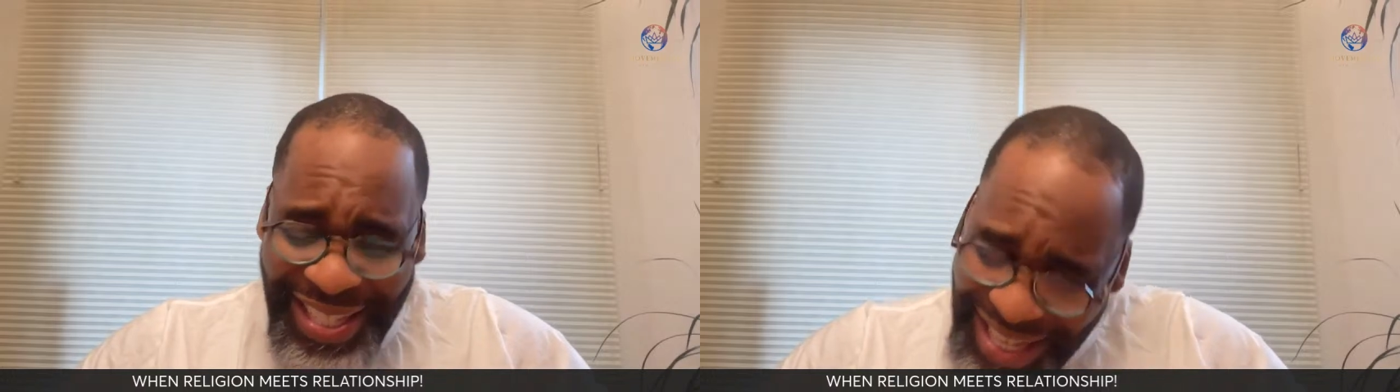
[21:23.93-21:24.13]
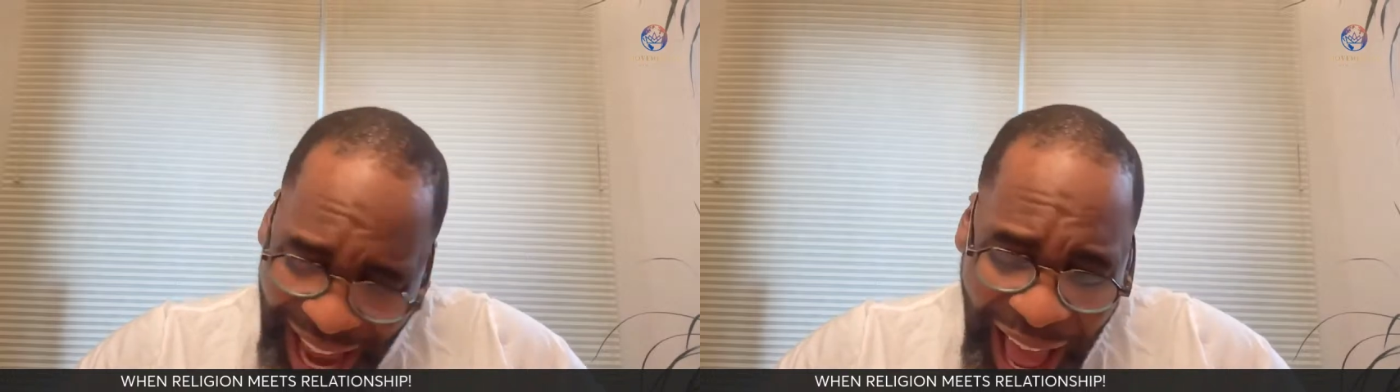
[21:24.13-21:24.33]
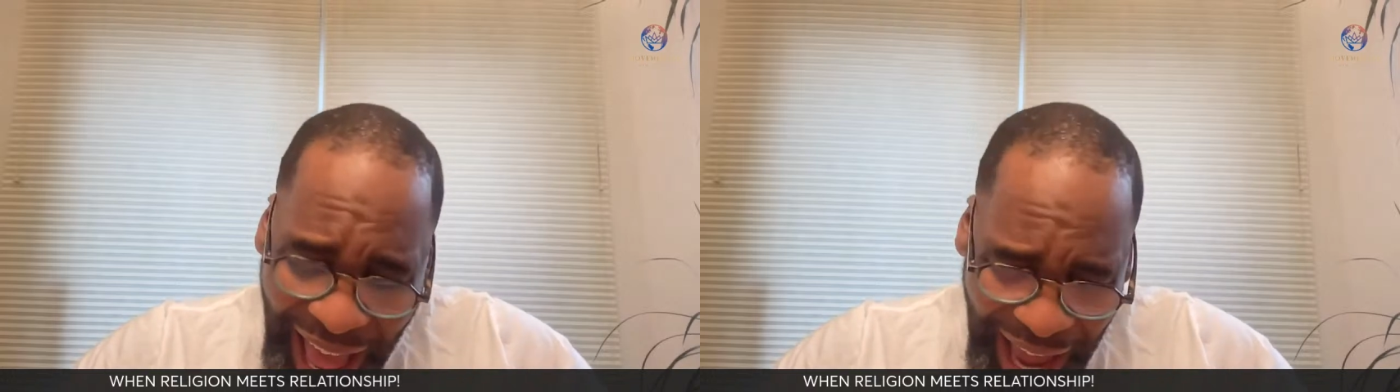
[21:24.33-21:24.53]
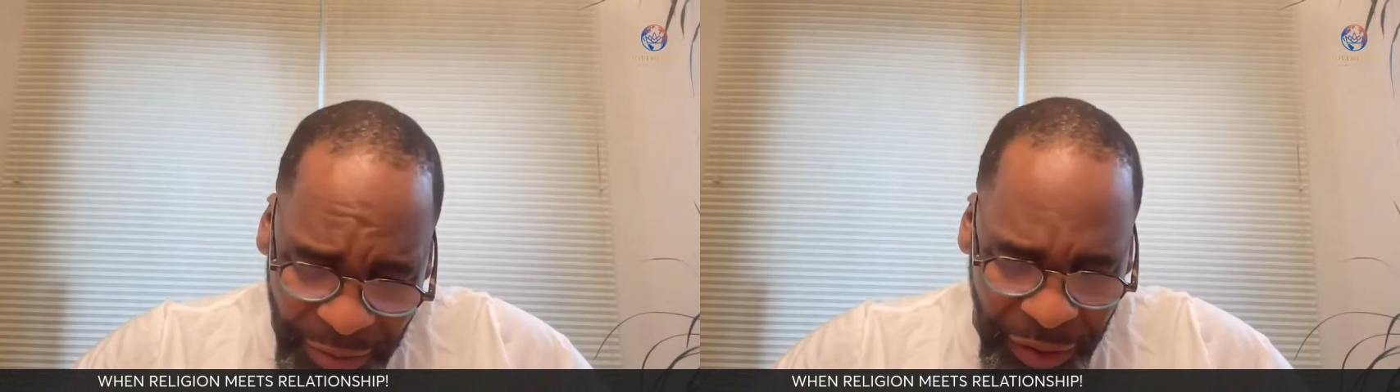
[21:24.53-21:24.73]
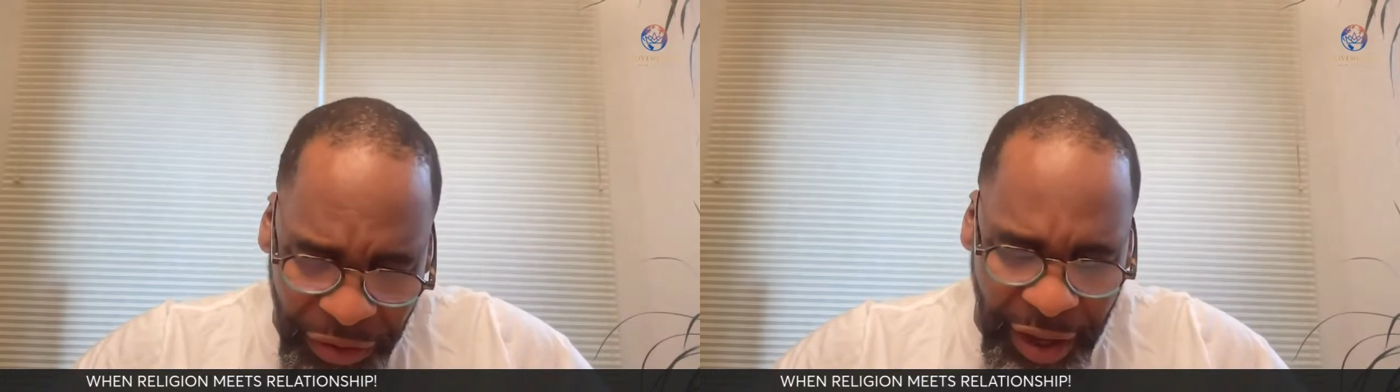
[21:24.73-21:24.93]

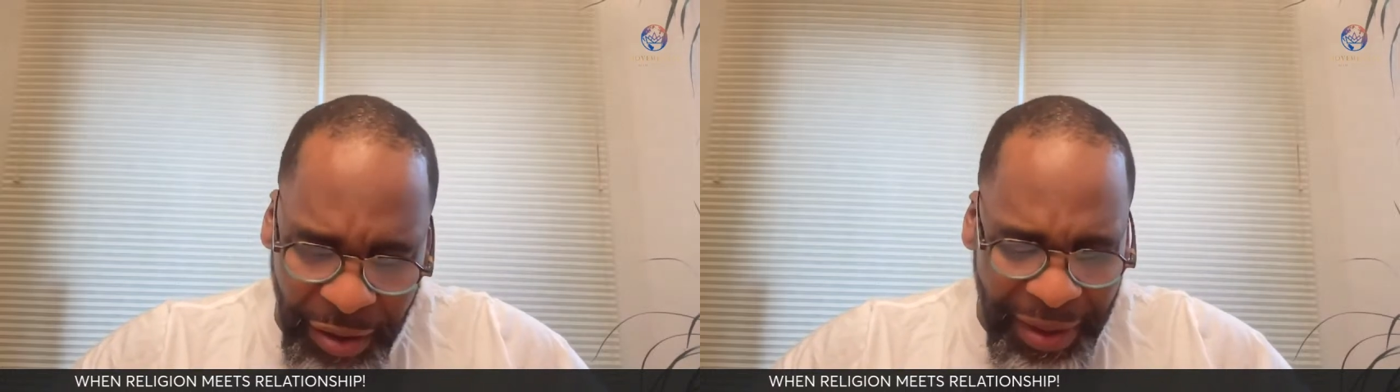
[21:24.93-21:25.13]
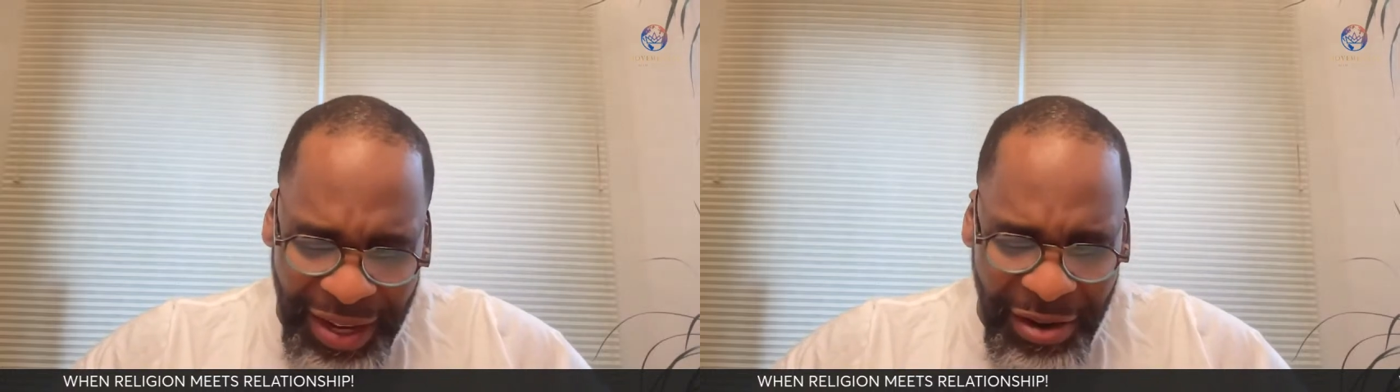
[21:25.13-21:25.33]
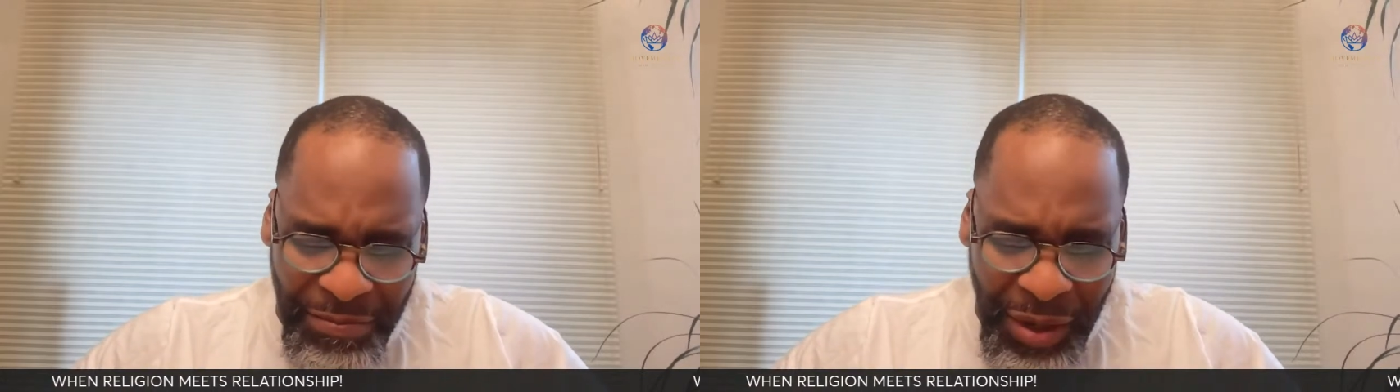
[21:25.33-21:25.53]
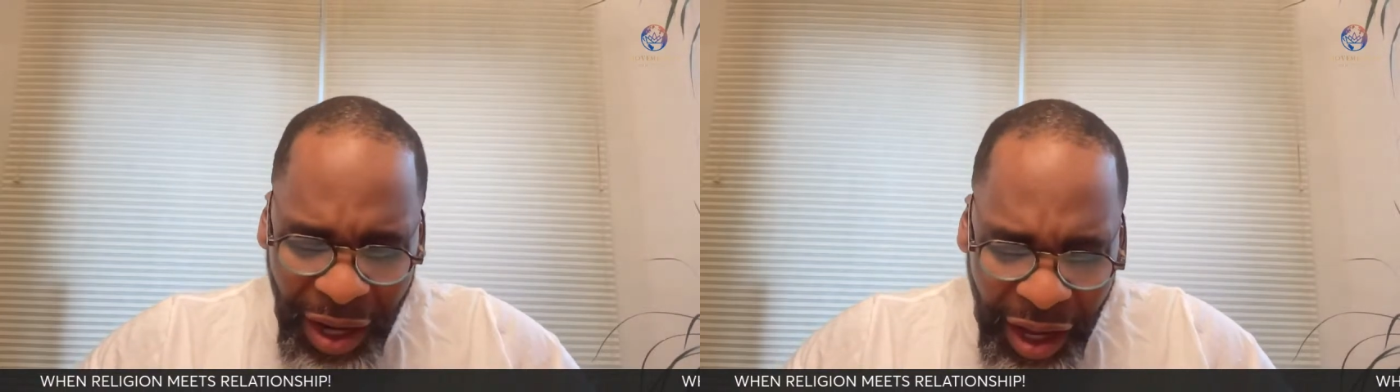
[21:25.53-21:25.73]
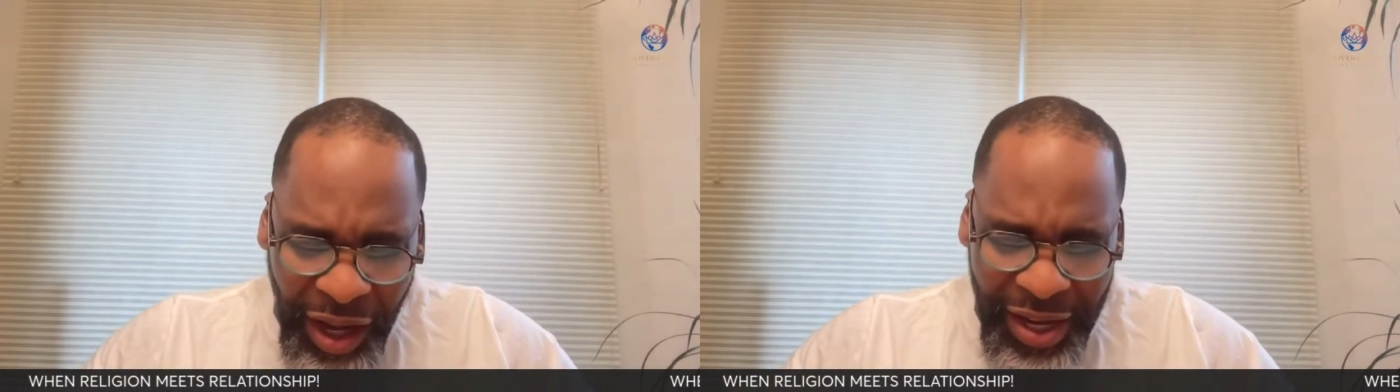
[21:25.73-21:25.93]
died with him in the
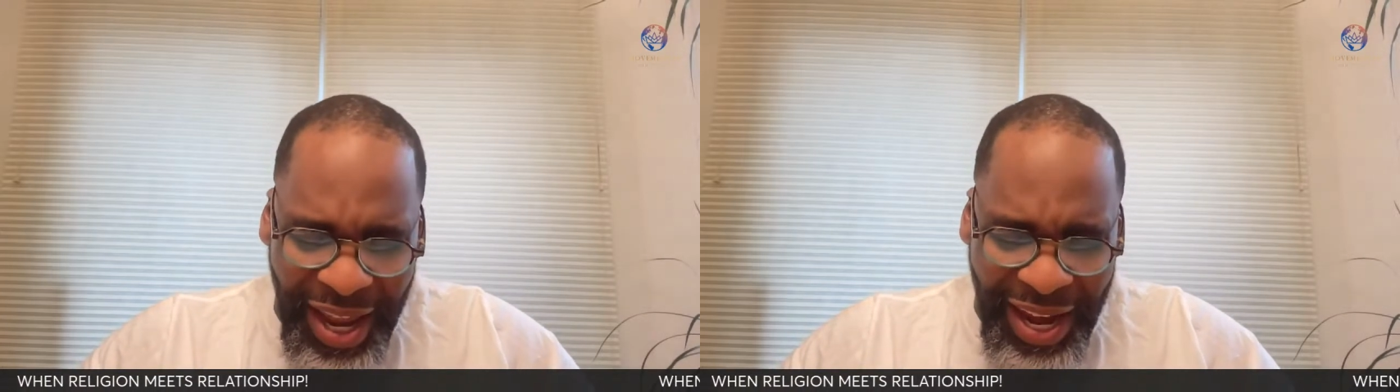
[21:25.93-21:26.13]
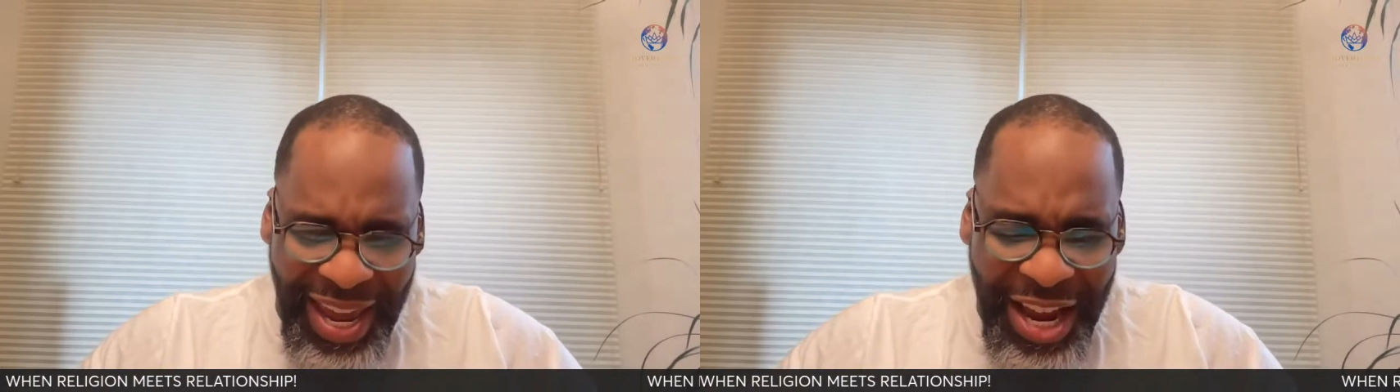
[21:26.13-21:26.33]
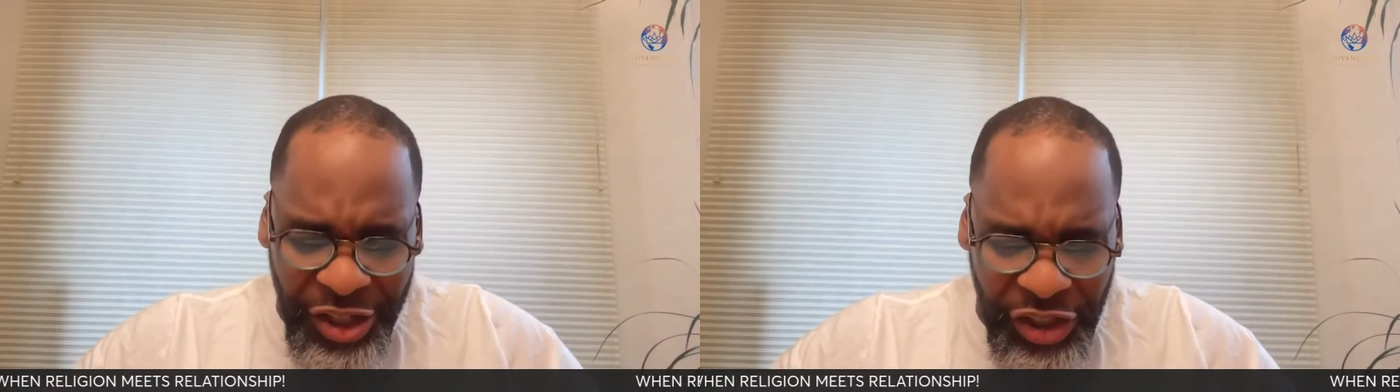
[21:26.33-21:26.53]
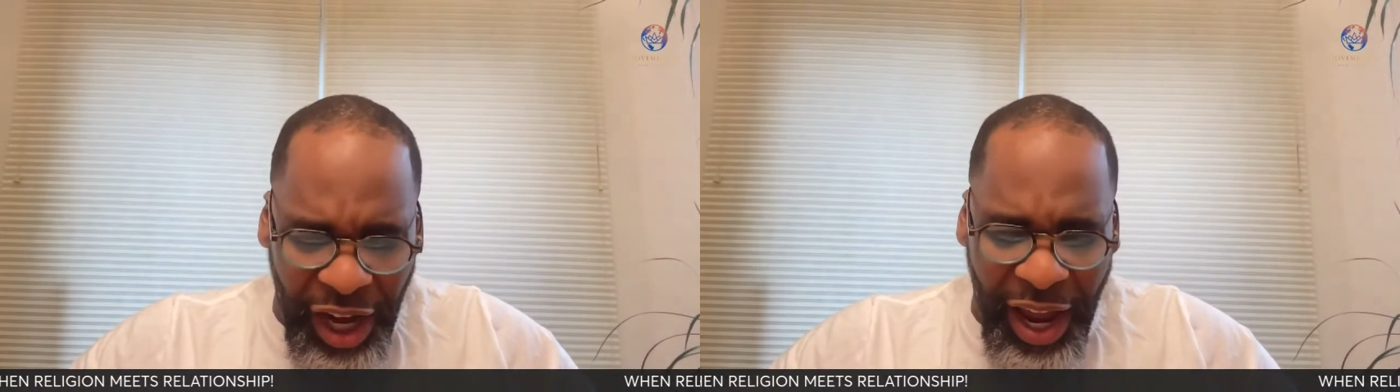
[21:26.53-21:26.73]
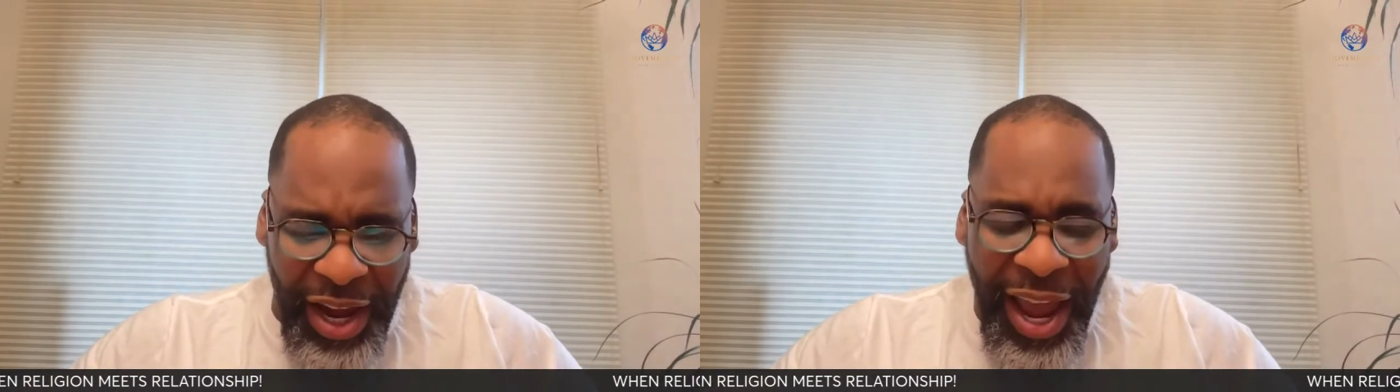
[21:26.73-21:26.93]
blood that he
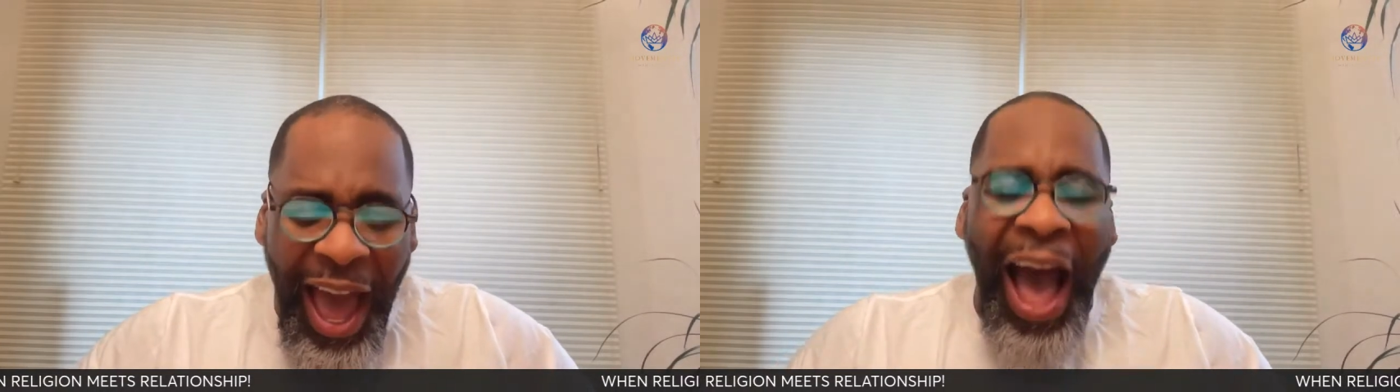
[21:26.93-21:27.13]
shed.